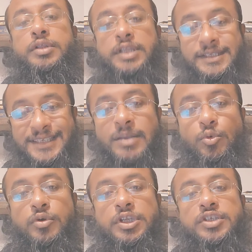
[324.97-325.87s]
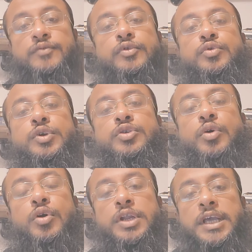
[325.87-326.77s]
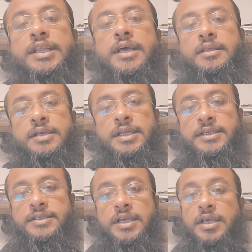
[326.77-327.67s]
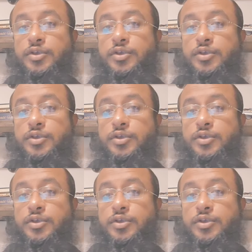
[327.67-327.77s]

the same good deeds if you do it on any other days.